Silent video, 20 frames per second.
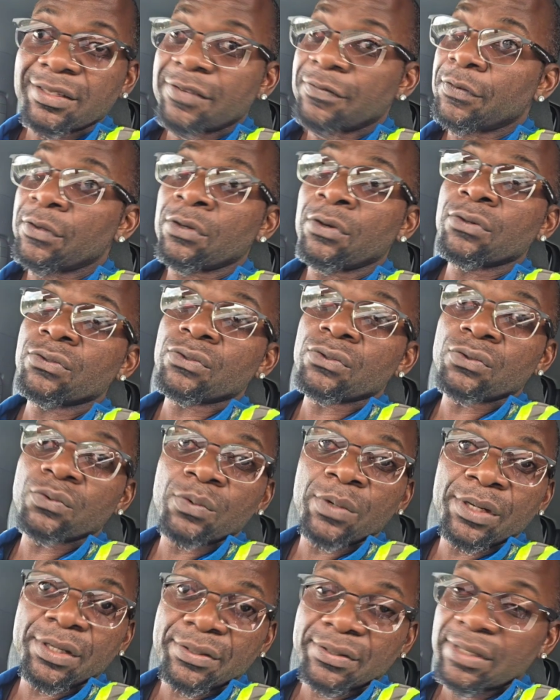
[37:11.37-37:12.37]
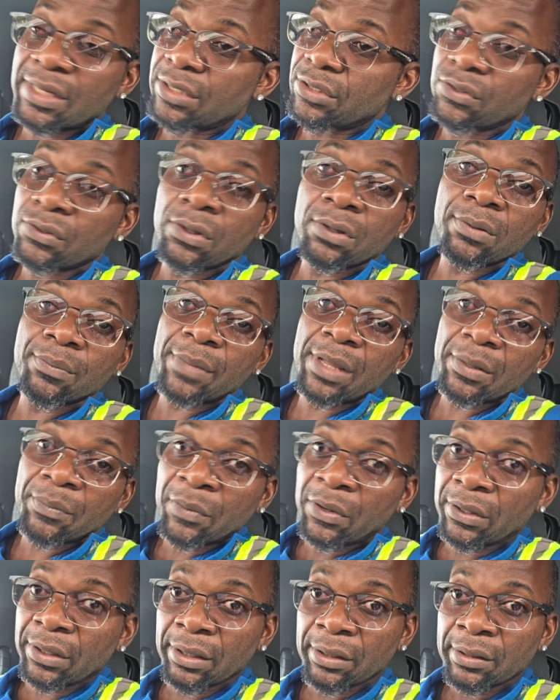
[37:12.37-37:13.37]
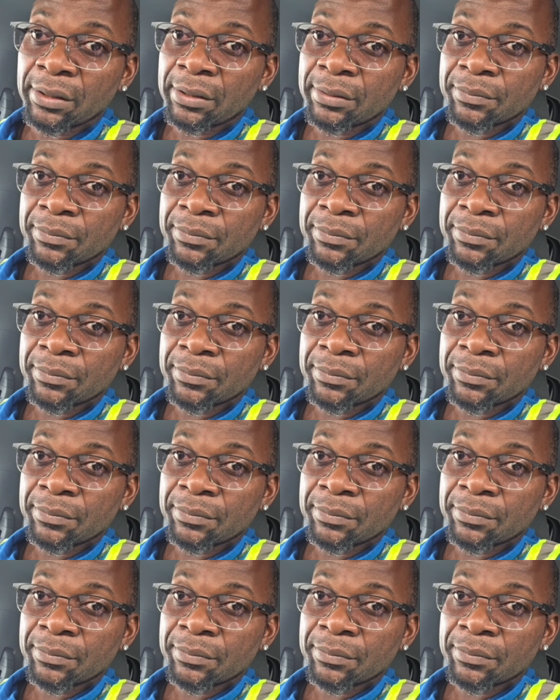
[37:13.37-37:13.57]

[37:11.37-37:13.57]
if it goes to 20 cents, you're gonna make money.